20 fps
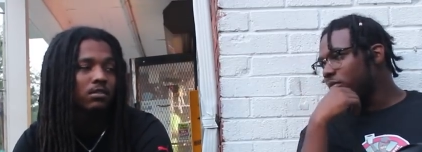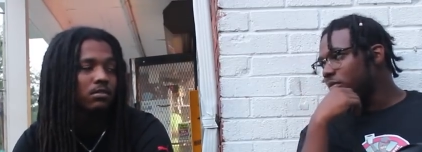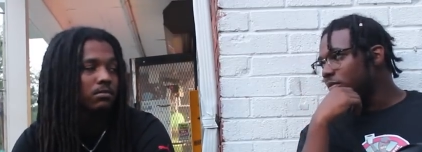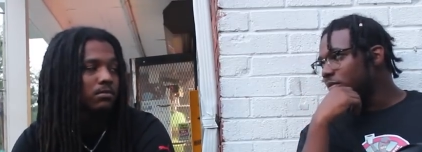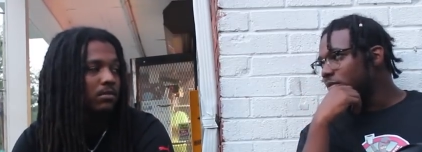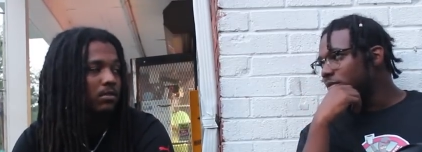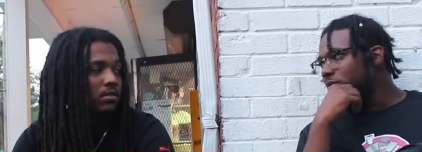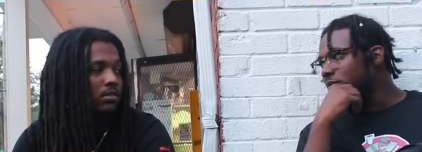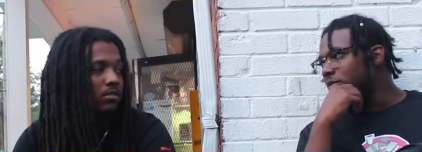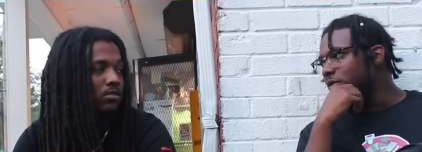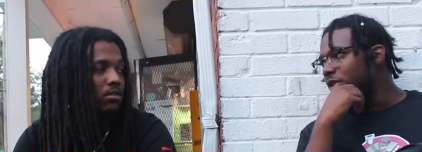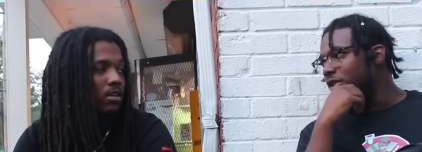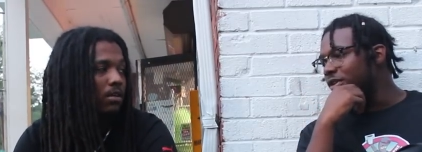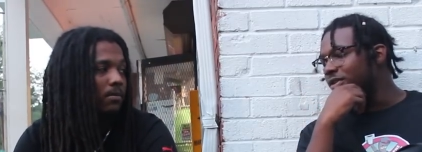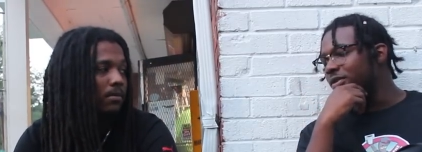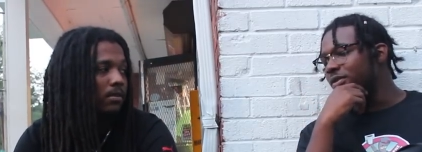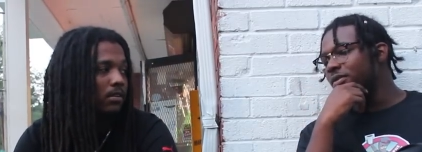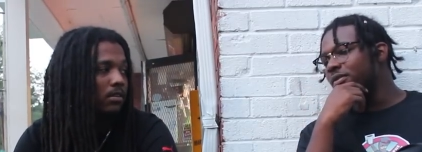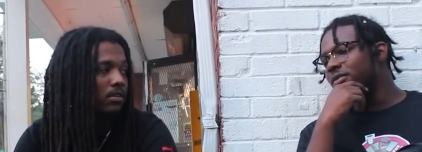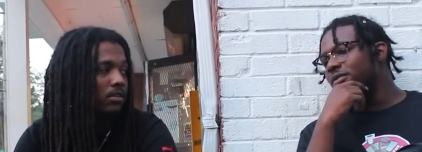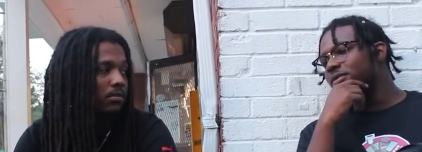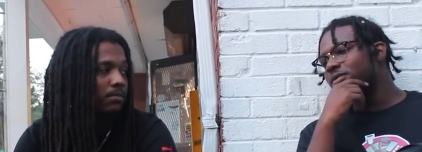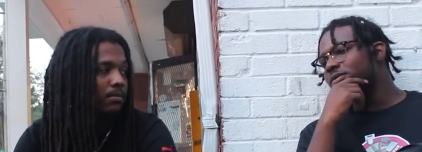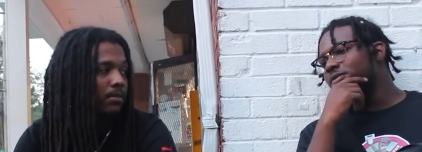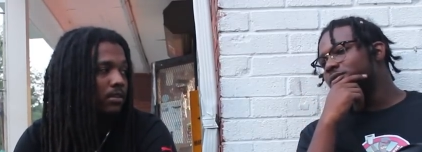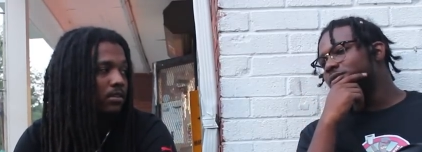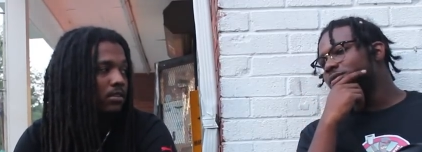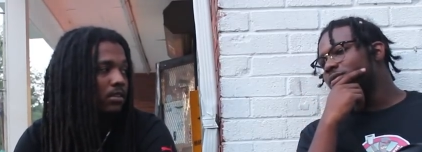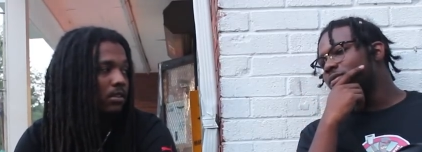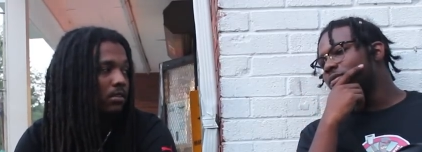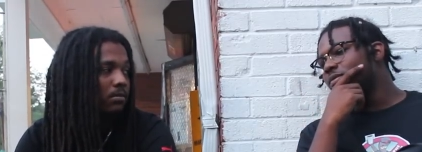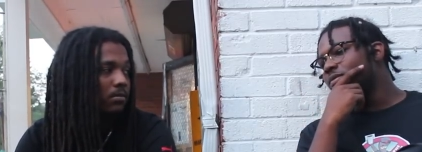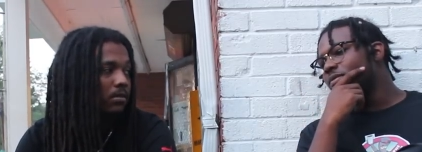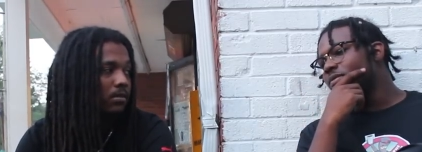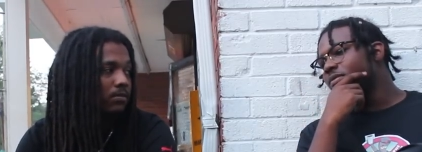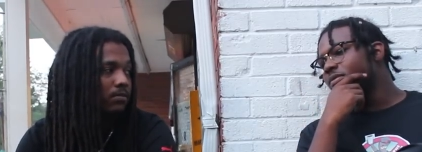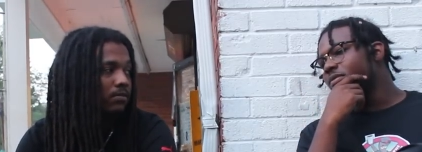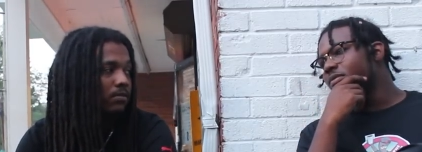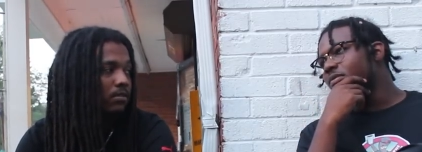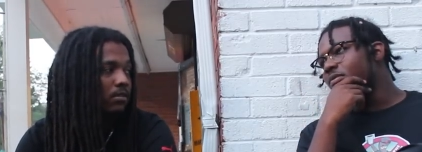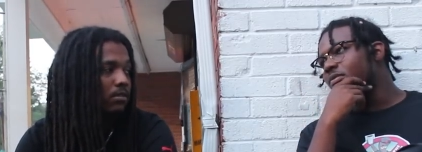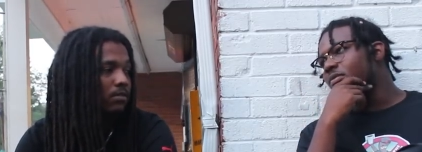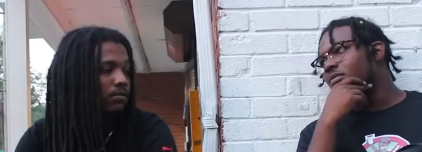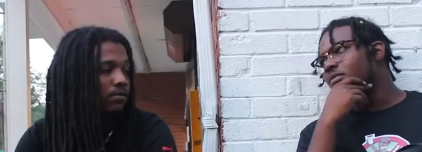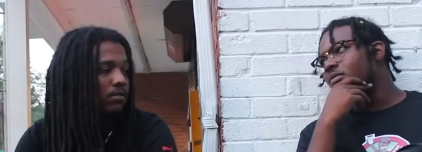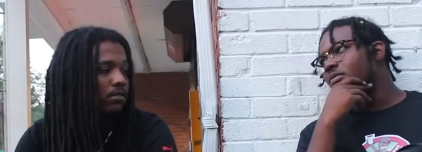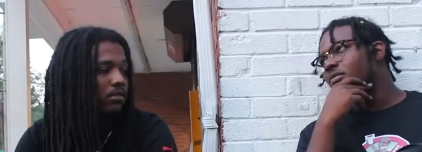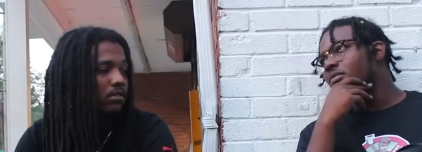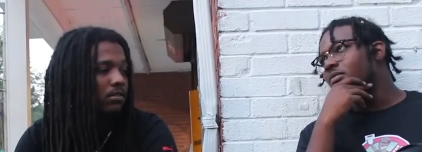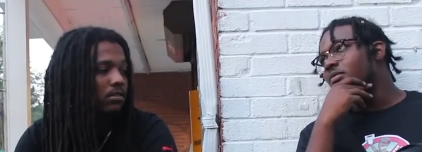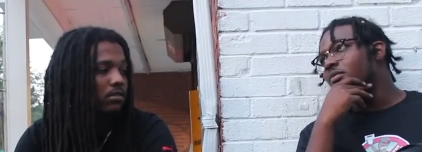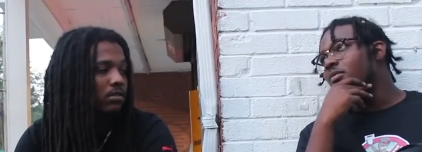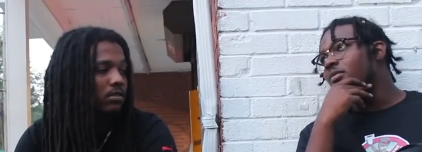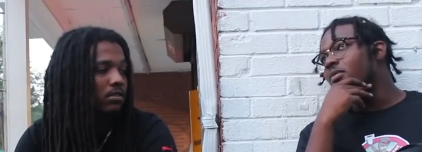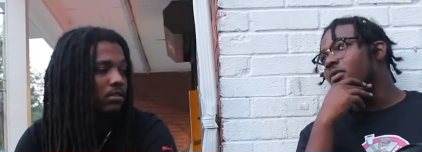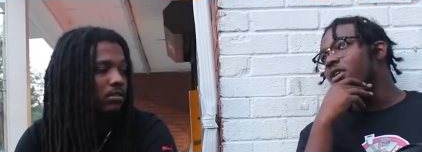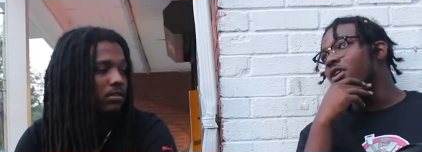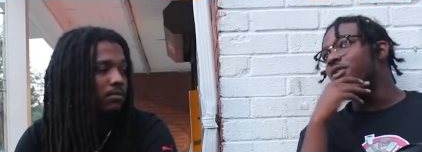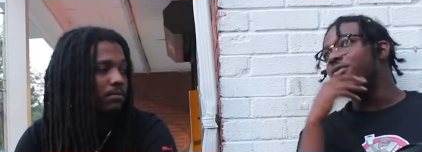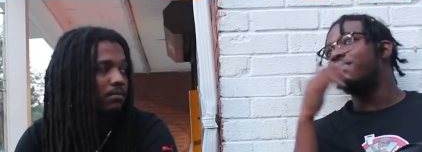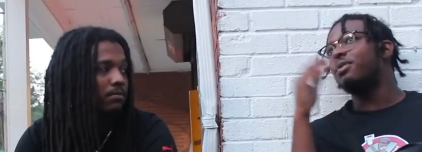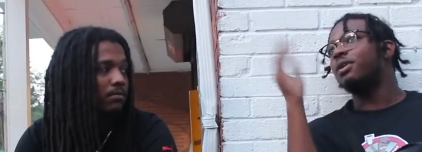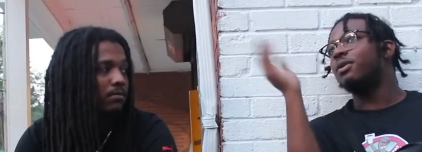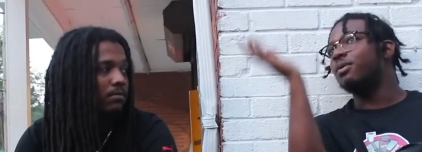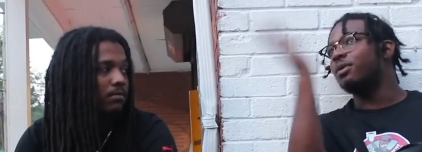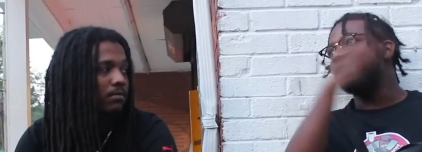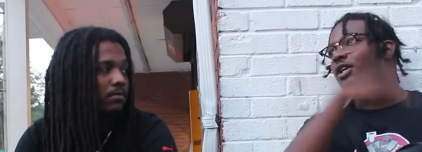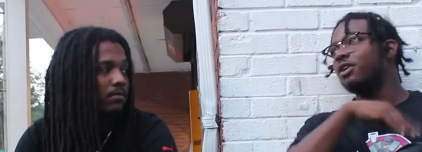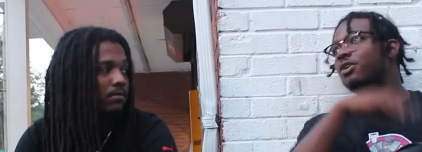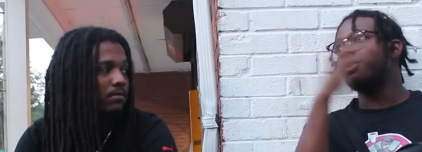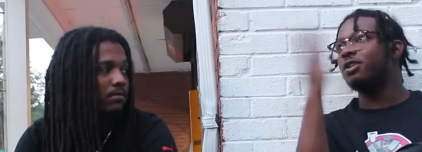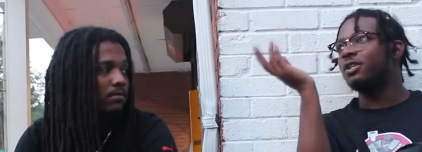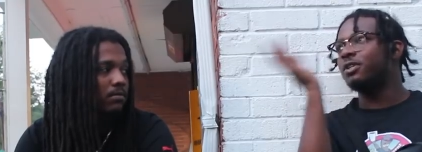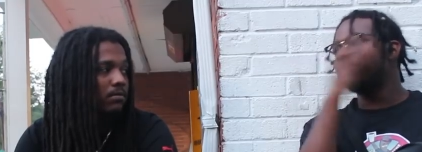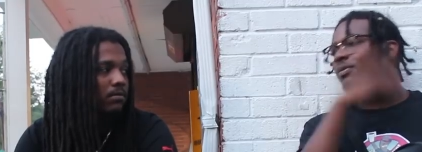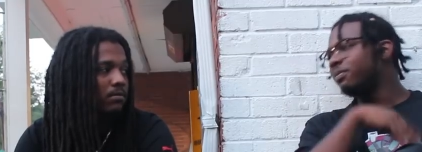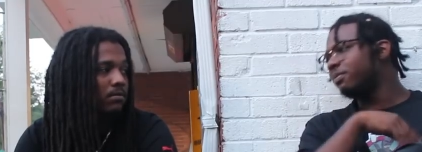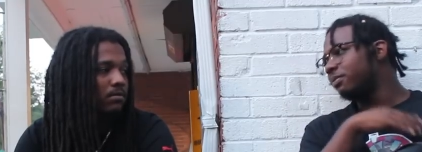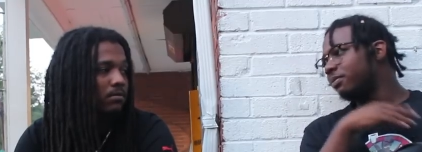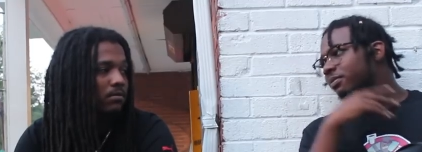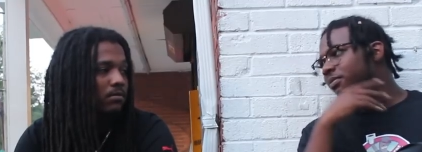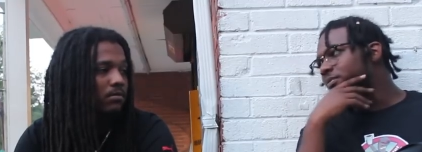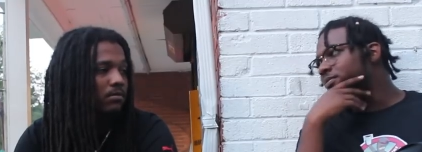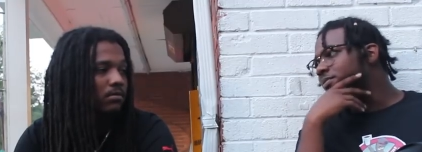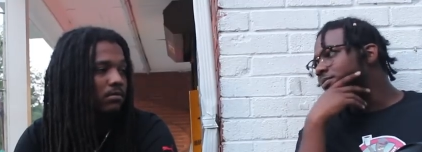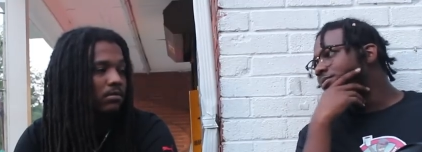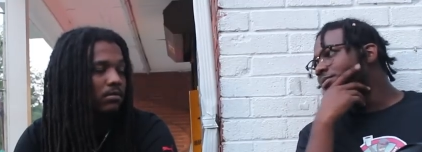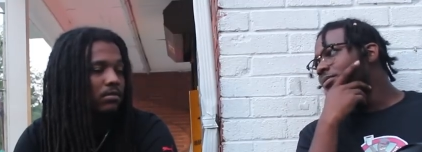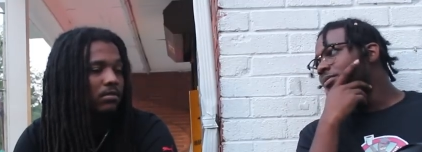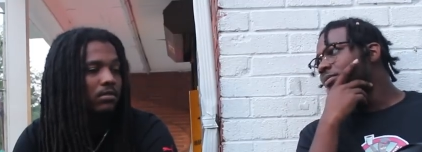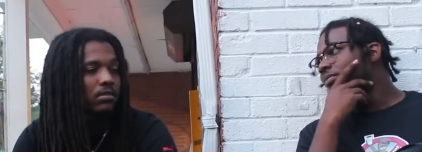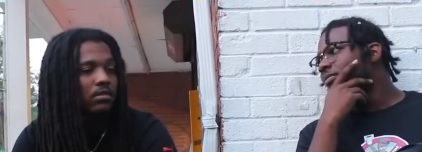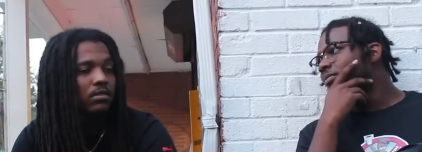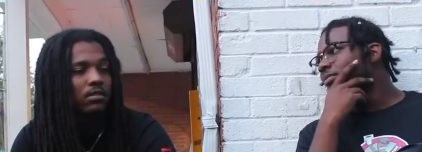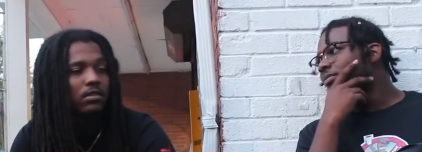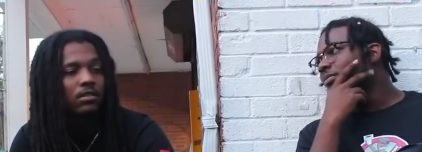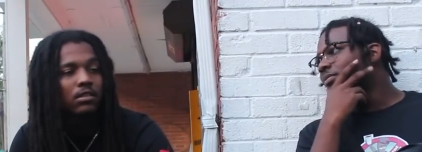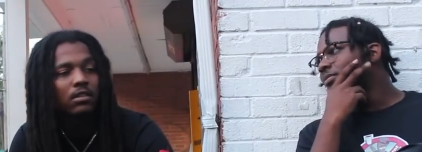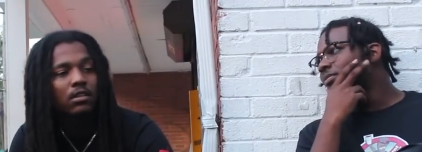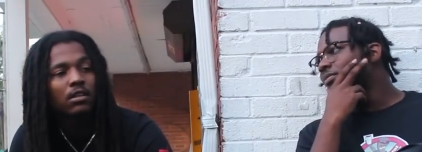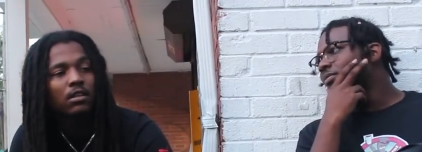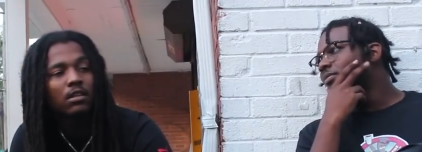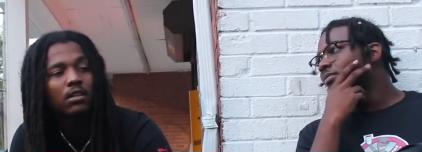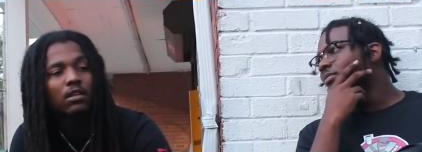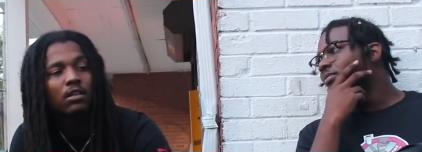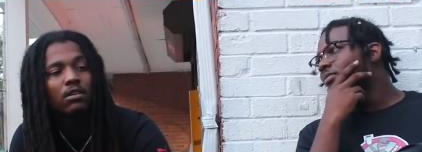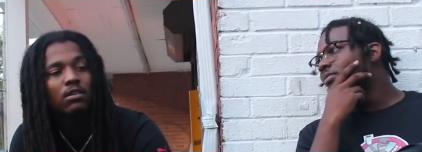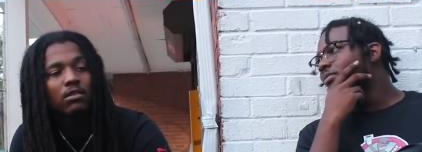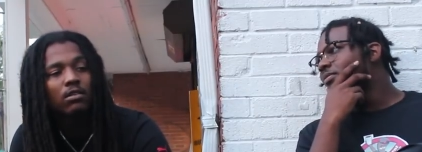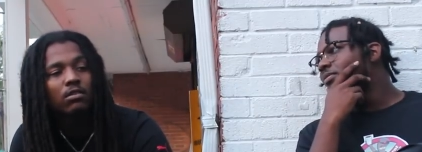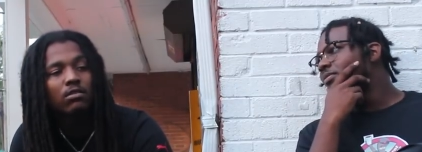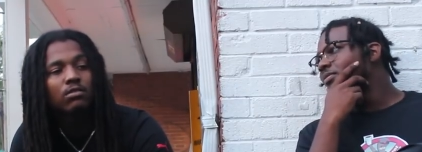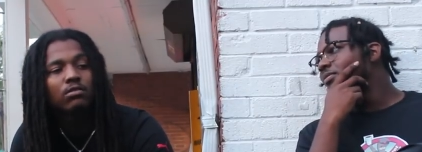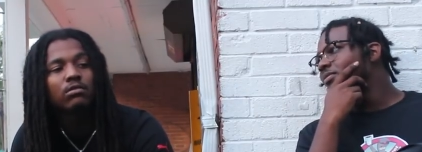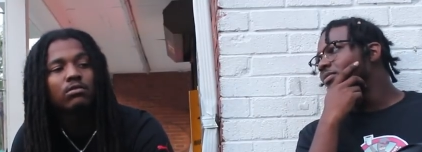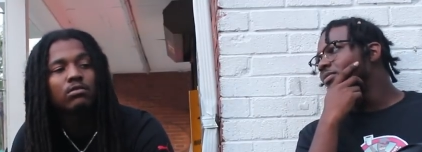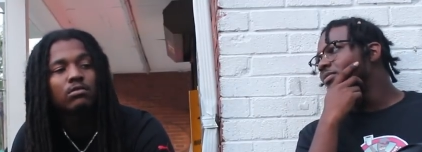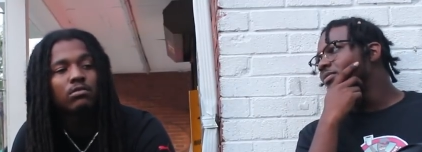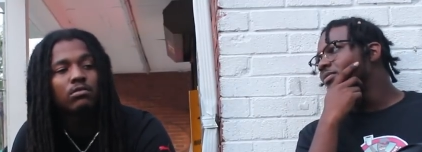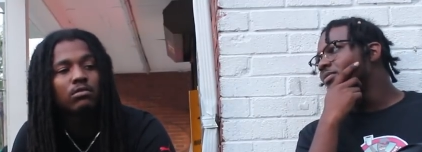Speaker 1: am dropping mixtape with for real, for real.
Speaker 2: You fuck with Go Go?
Speaker 1: Yeah, Go Go cool.